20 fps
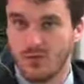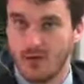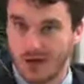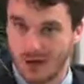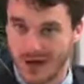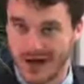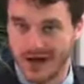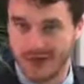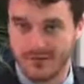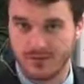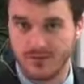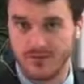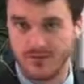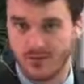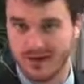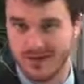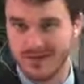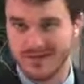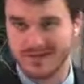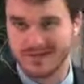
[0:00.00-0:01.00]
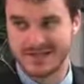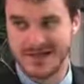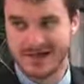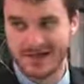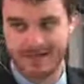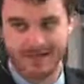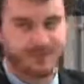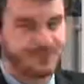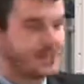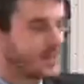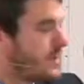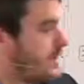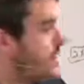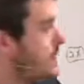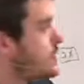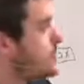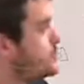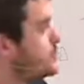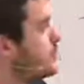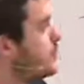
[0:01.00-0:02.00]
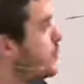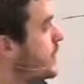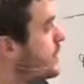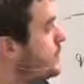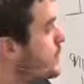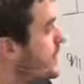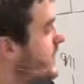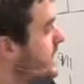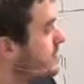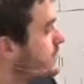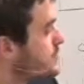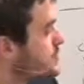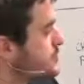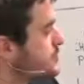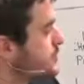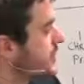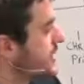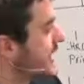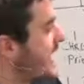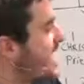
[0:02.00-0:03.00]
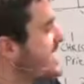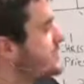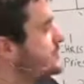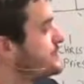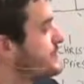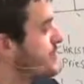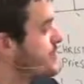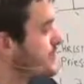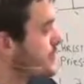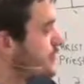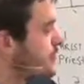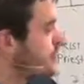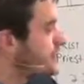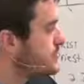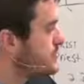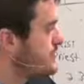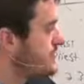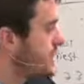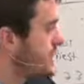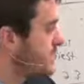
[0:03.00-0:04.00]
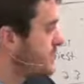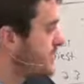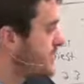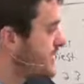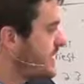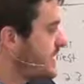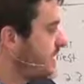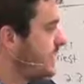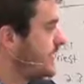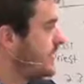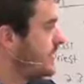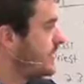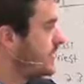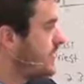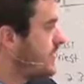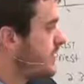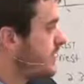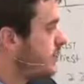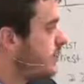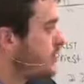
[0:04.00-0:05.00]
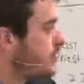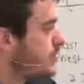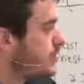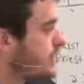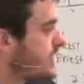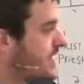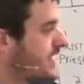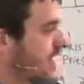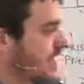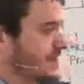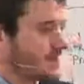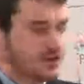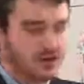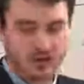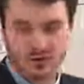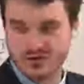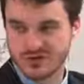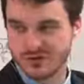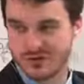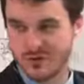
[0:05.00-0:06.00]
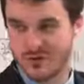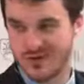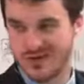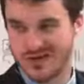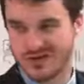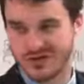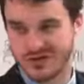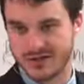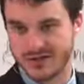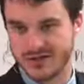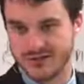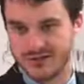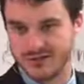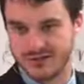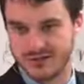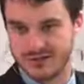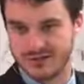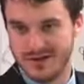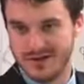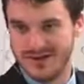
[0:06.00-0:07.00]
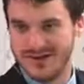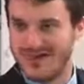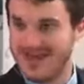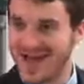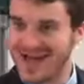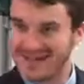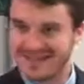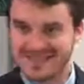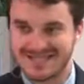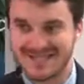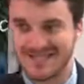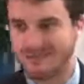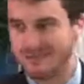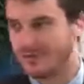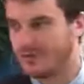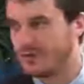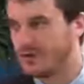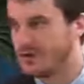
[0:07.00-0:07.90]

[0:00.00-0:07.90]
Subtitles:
Okay, we're at least there. So when we illustrate it as the third step here, we're looking at a close of probation. That's simple.